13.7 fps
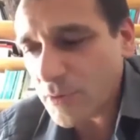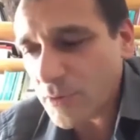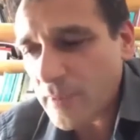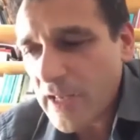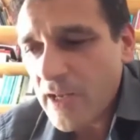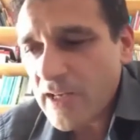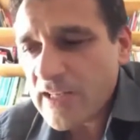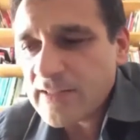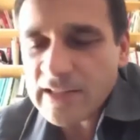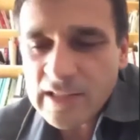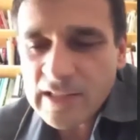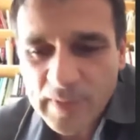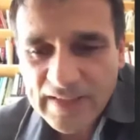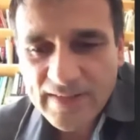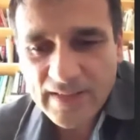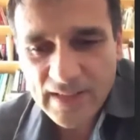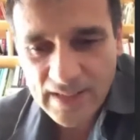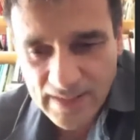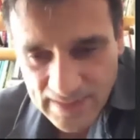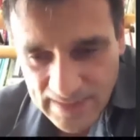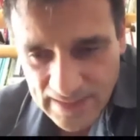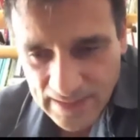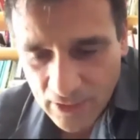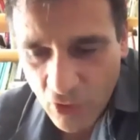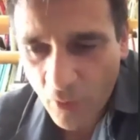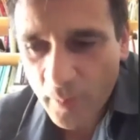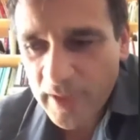is a little bit easy
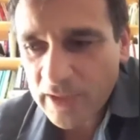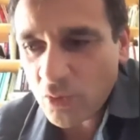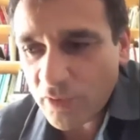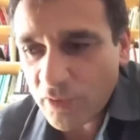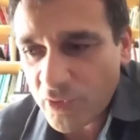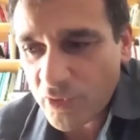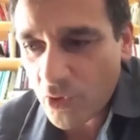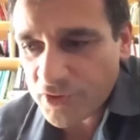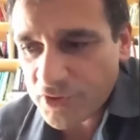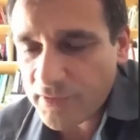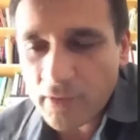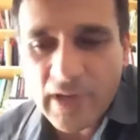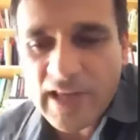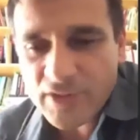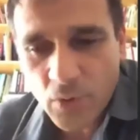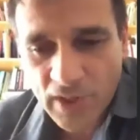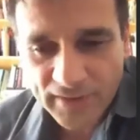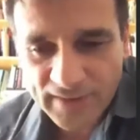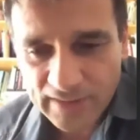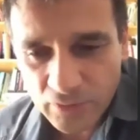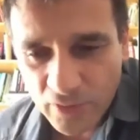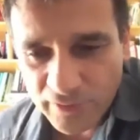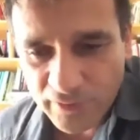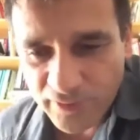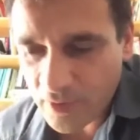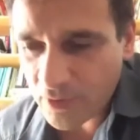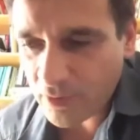compared to, of course, the last quartet of
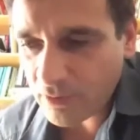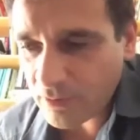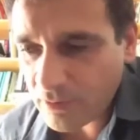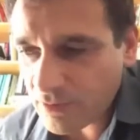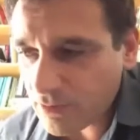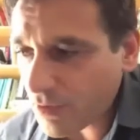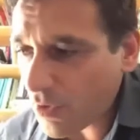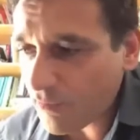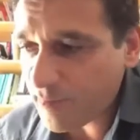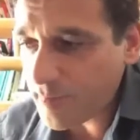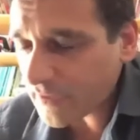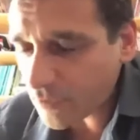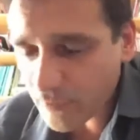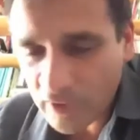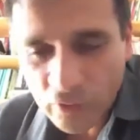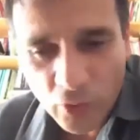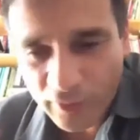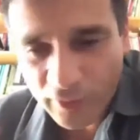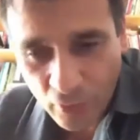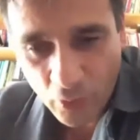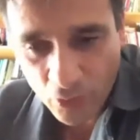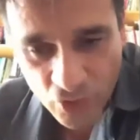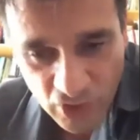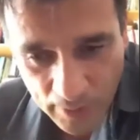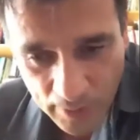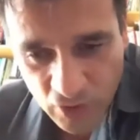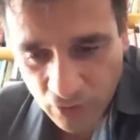Beethoven or the conception
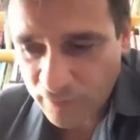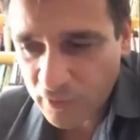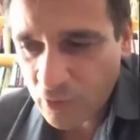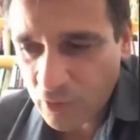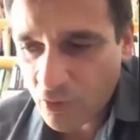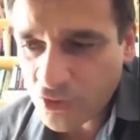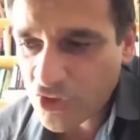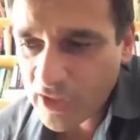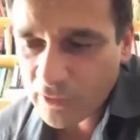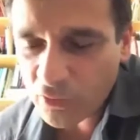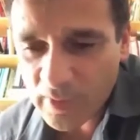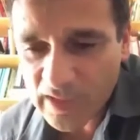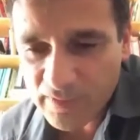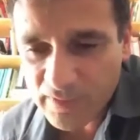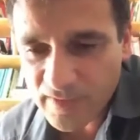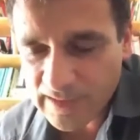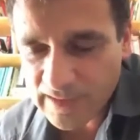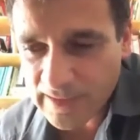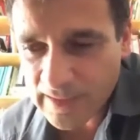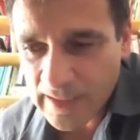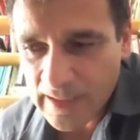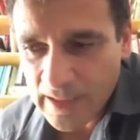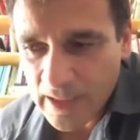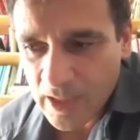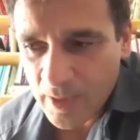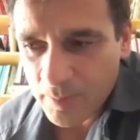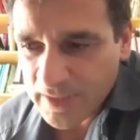of the concerto by Vivaldi.
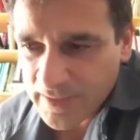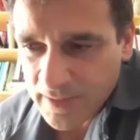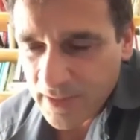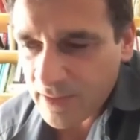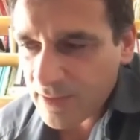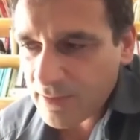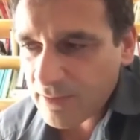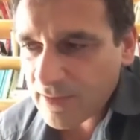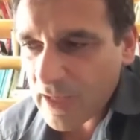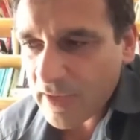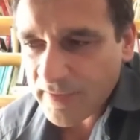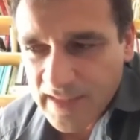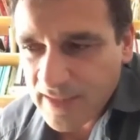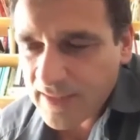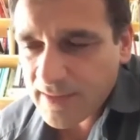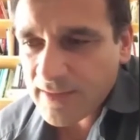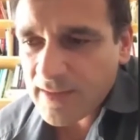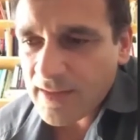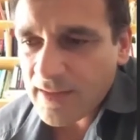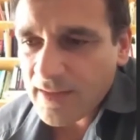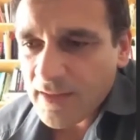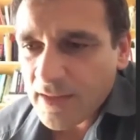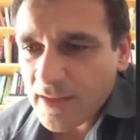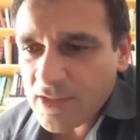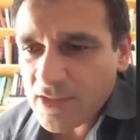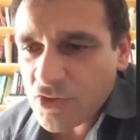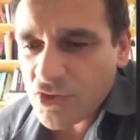But I think it
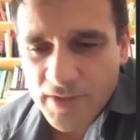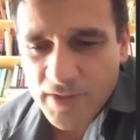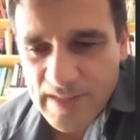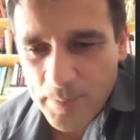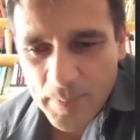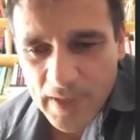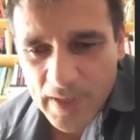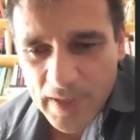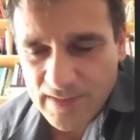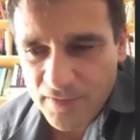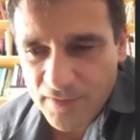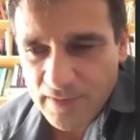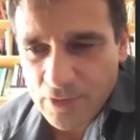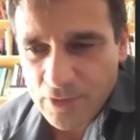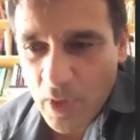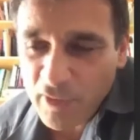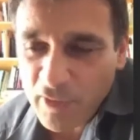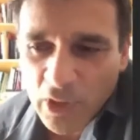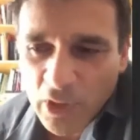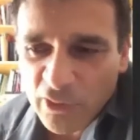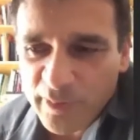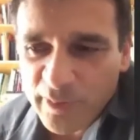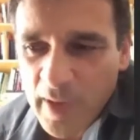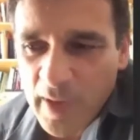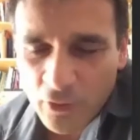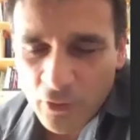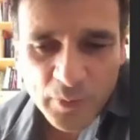just depends. It's very, you have a lot of
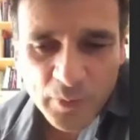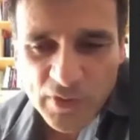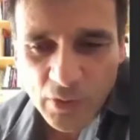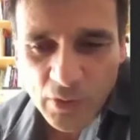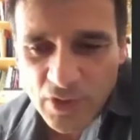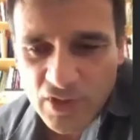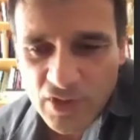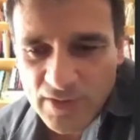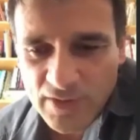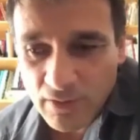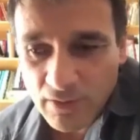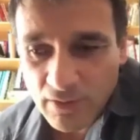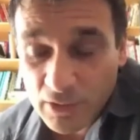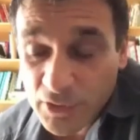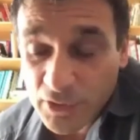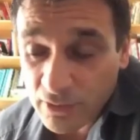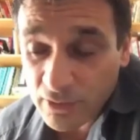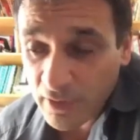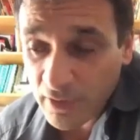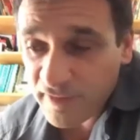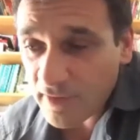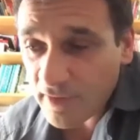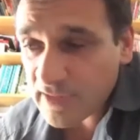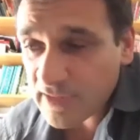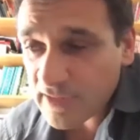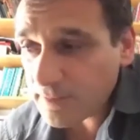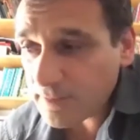Baroque music, which is also a very,